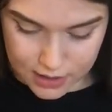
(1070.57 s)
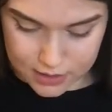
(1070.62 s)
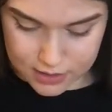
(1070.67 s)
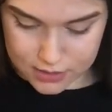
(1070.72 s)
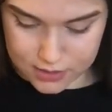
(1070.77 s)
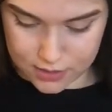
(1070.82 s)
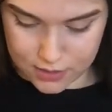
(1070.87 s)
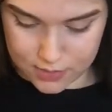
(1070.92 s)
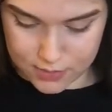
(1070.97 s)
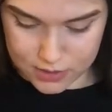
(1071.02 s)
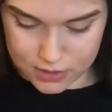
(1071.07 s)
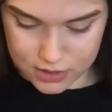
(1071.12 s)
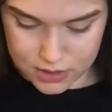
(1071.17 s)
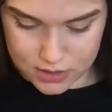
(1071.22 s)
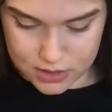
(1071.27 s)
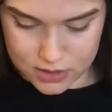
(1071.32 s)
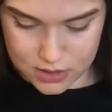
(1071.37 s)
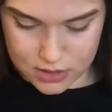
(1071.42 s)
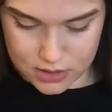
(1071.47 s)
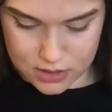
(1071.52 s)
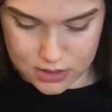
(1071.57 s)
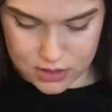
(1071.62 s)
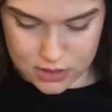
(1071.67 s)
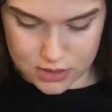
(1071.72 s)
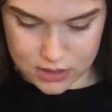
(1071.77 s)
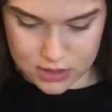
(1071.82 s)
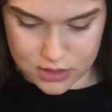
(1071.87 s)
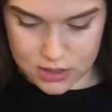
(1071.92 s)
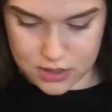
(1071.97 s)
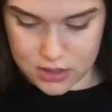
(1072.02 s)
so I'm just gonna
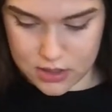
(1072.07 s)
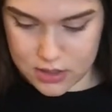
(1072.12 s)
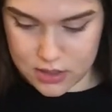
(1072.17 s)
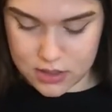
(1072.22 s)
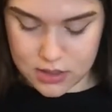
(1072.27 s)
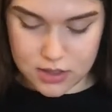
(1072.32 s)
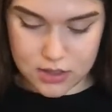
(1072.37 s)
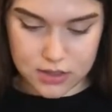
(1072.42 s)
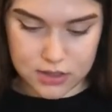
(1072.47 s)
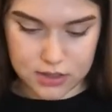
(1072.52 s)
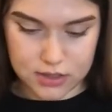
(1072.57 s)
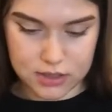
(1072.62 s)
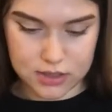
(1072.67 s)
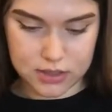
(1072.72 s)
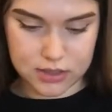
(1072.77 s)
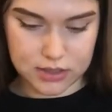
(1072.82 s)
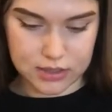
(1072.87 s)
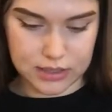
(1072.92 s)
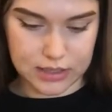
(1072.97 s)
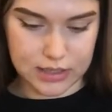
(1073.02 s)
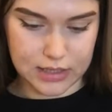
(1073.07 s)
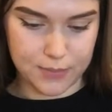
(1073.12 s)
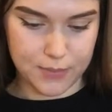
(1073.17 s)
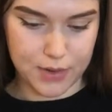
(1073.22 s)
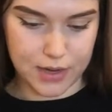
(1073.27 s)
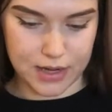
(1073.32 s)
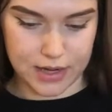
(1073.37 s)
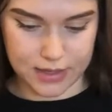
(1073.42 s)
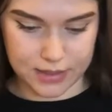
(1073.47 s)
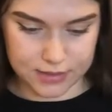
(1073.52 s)
slip
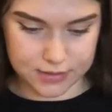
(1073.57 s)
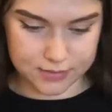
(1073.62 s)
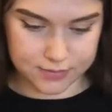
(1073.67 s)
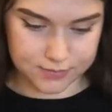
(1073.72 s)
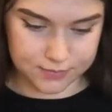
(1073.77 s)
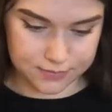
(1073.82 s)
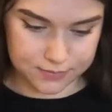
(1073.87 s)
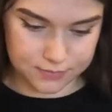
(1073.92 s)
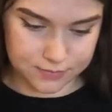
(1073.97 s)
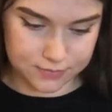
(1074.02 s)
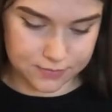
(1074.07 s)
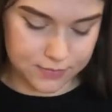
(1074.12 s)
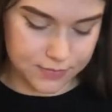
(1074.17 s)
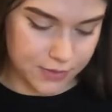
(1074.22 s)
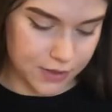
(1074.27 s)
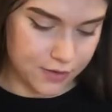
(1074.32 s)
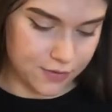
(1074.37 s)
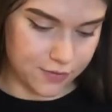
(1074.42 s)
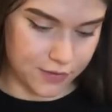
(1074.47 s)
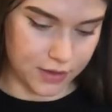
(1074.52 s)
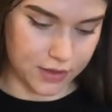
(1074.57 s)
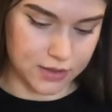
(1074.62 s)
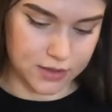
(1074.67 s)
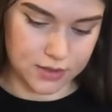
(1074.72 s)
it in. Perfect.